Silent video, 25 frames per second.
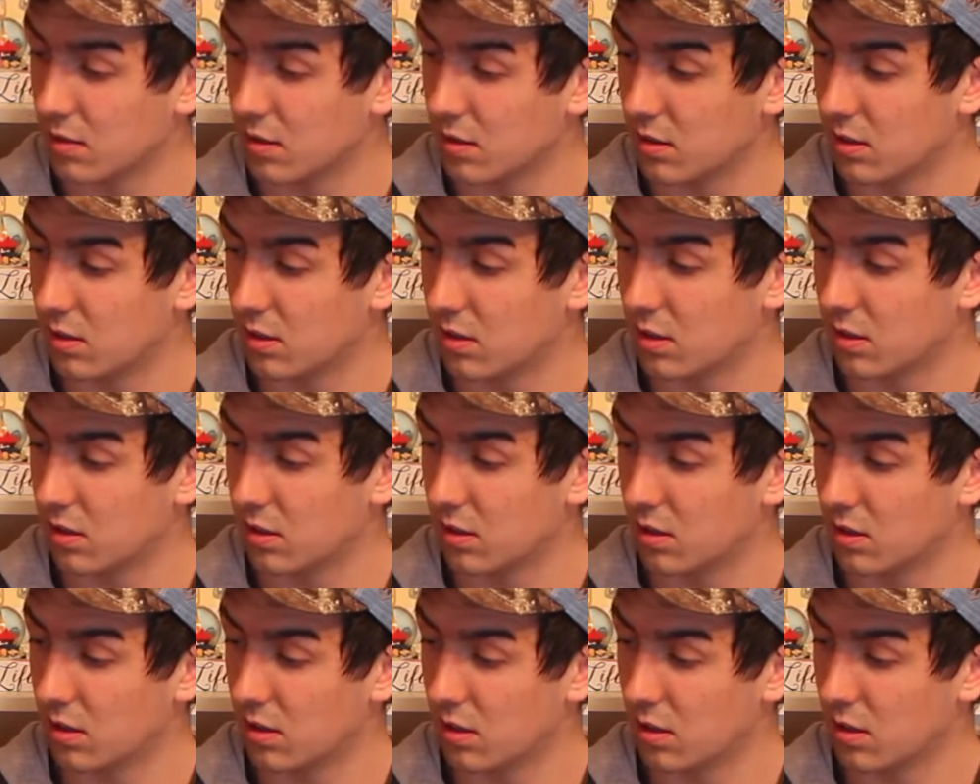
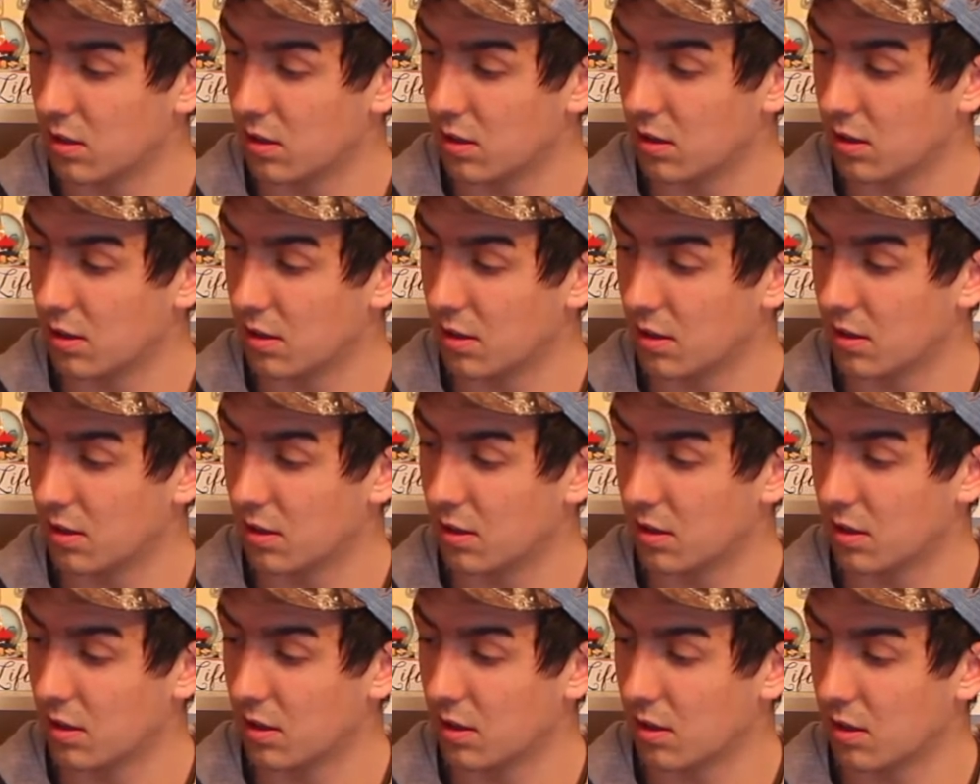
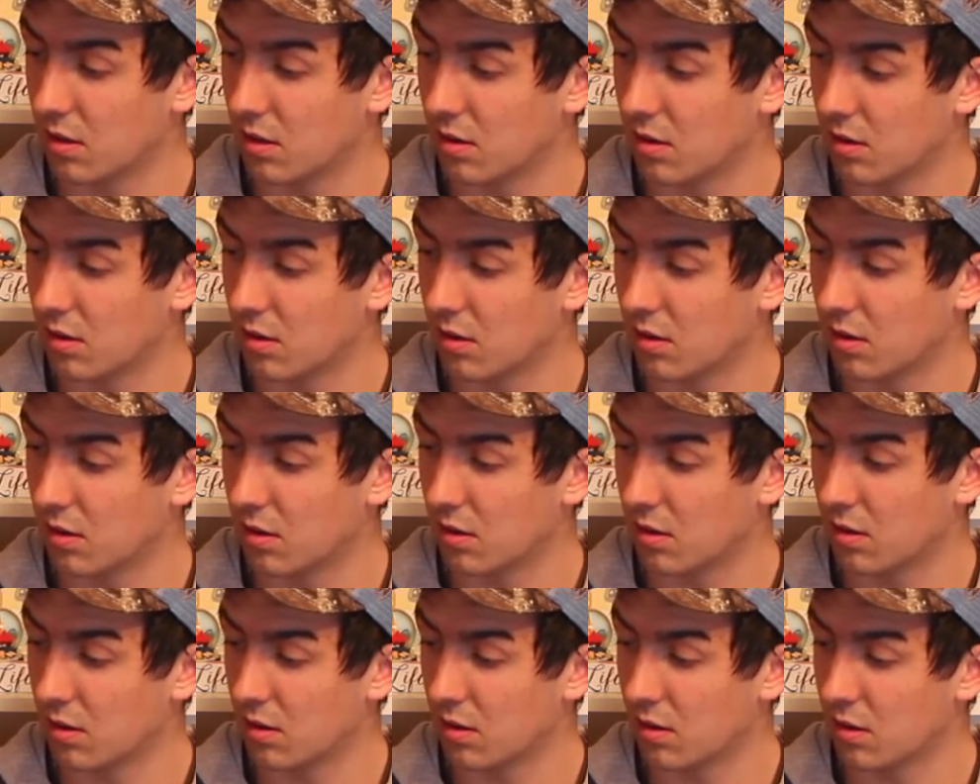
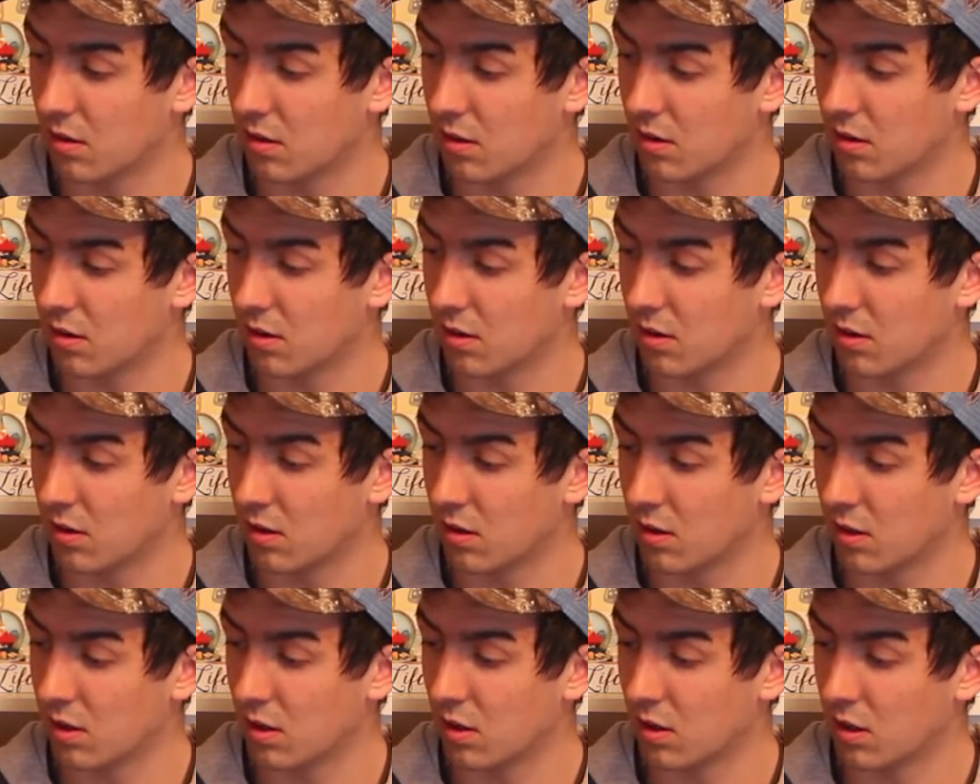
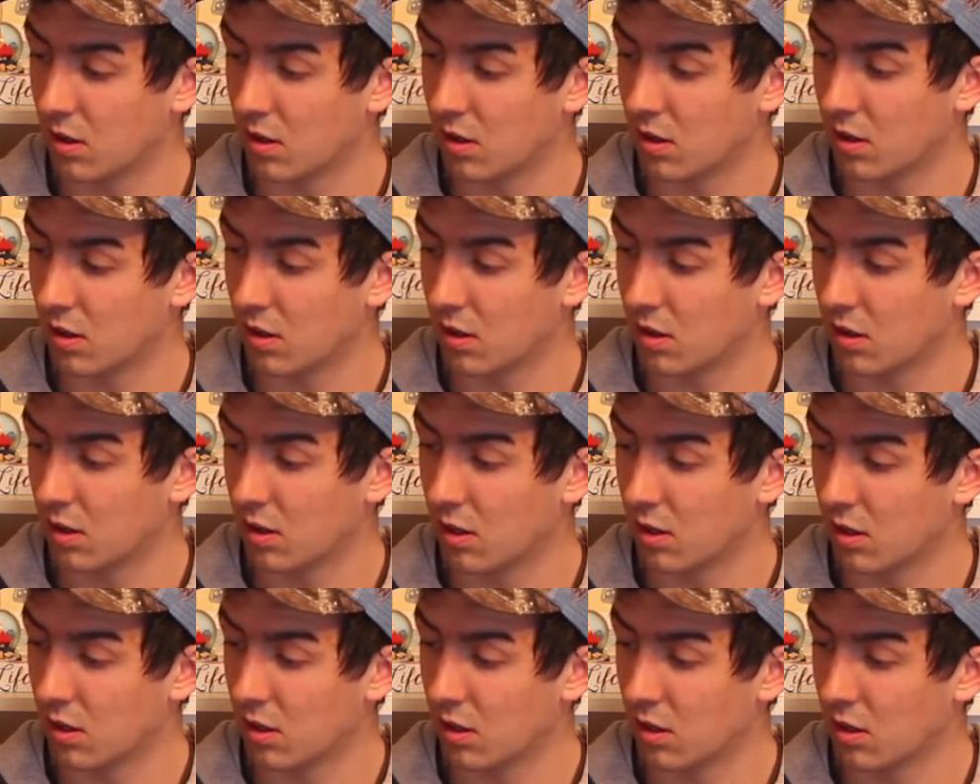
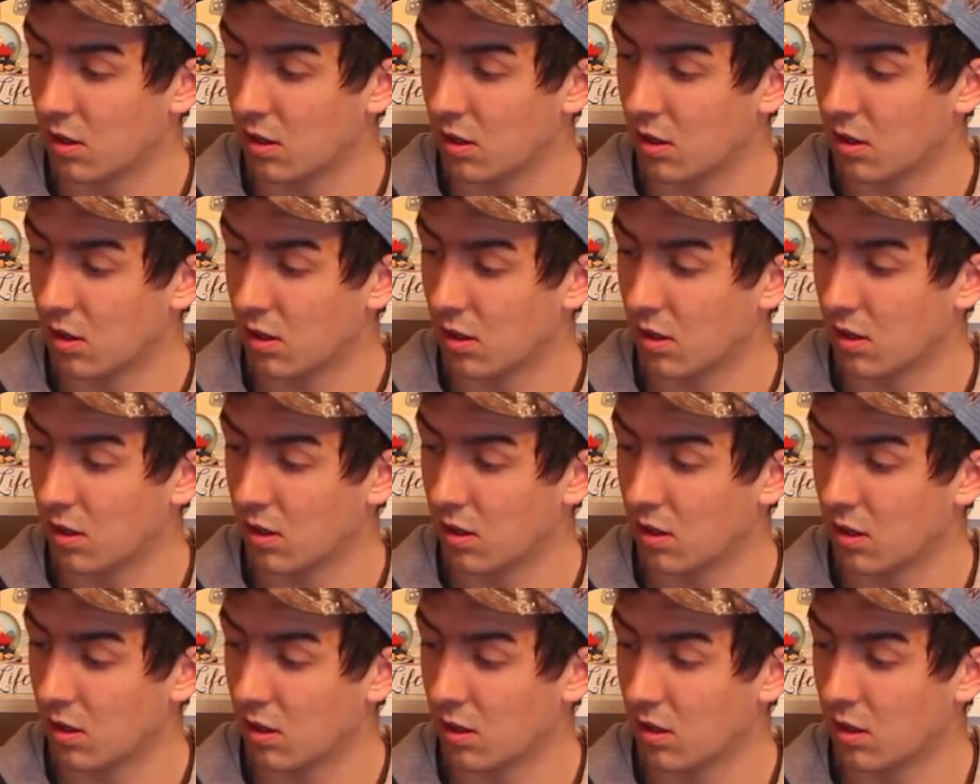
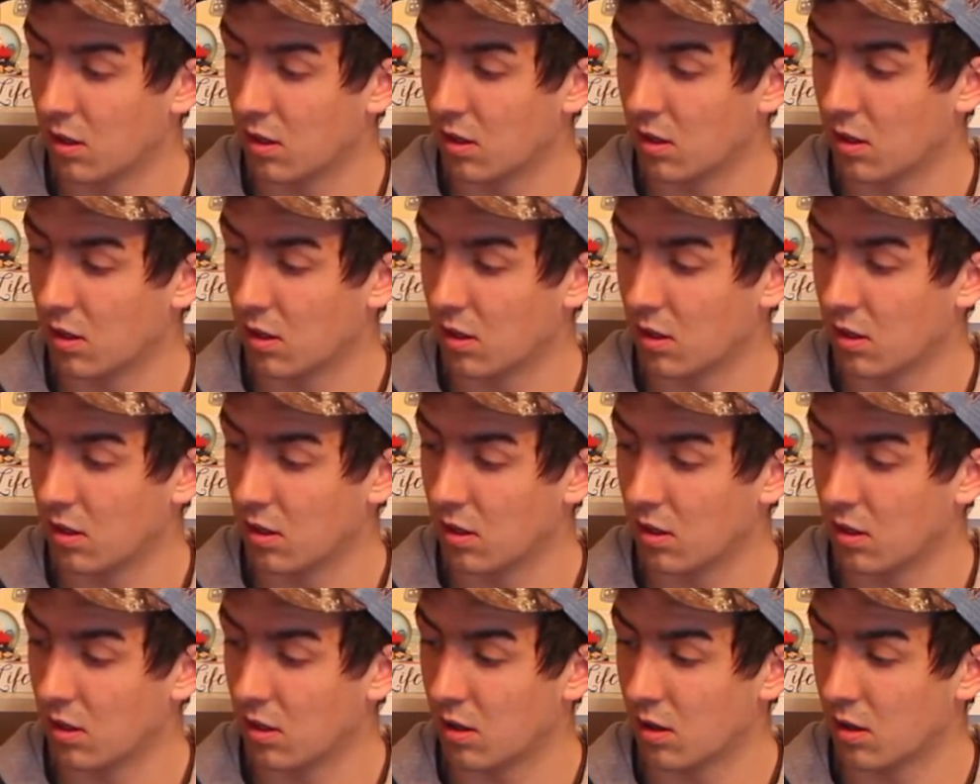
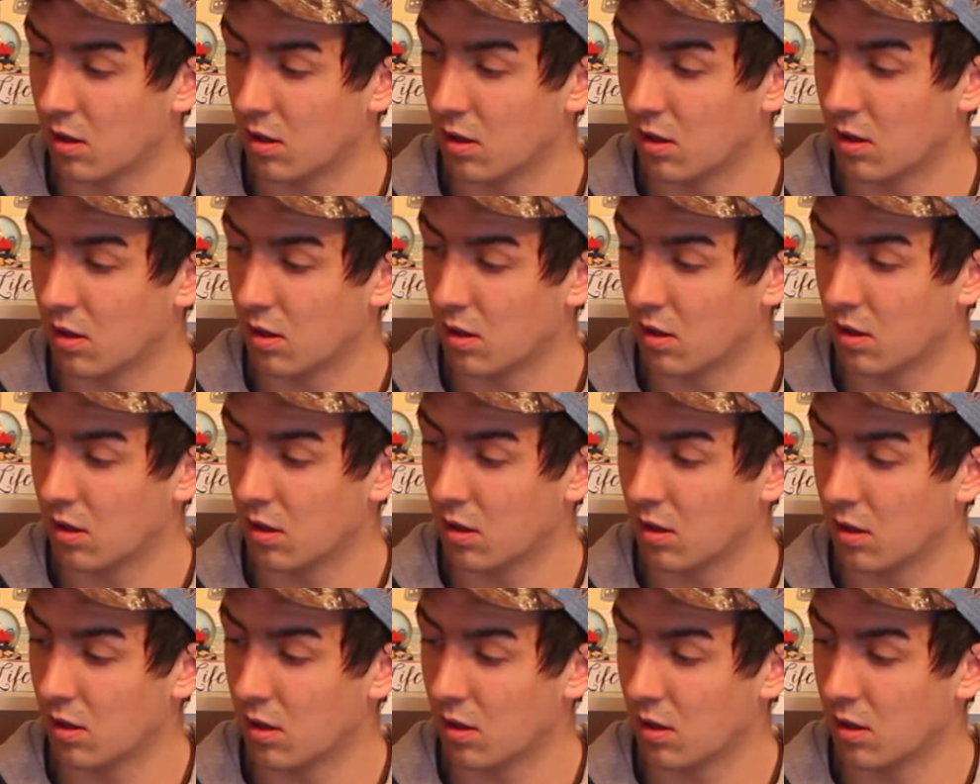
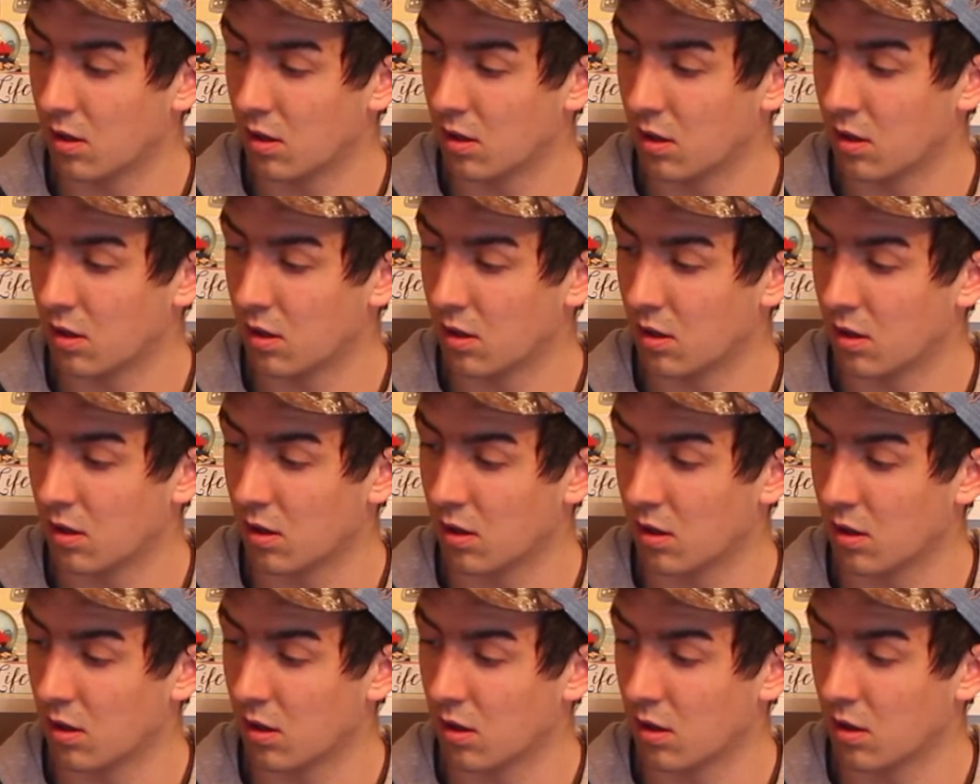
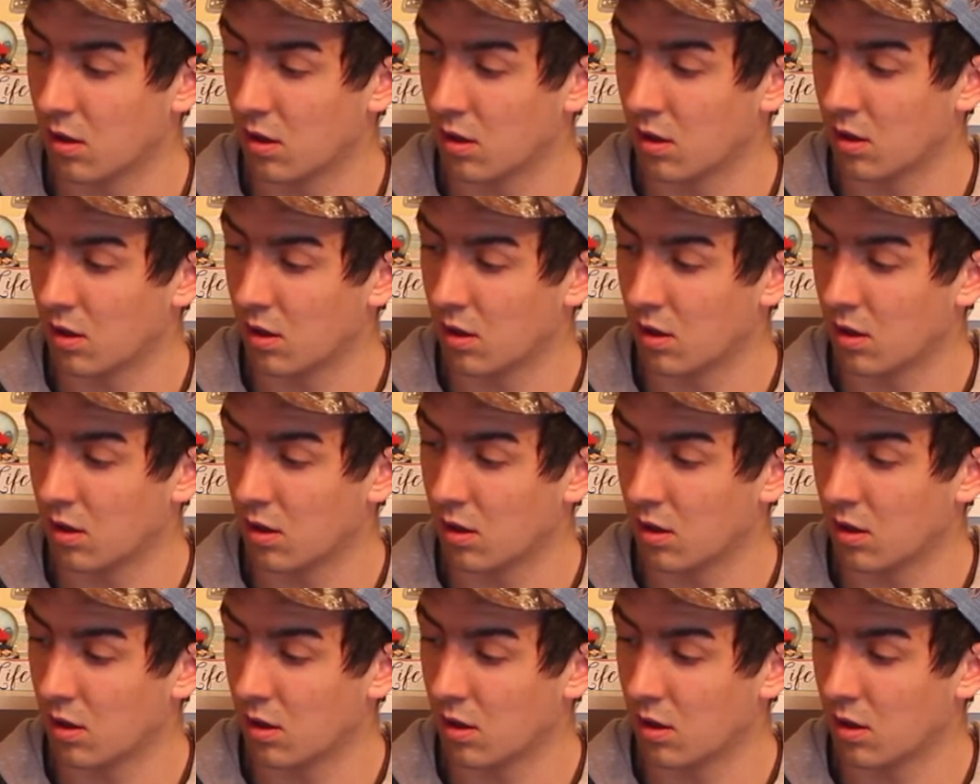This person isn't speaking.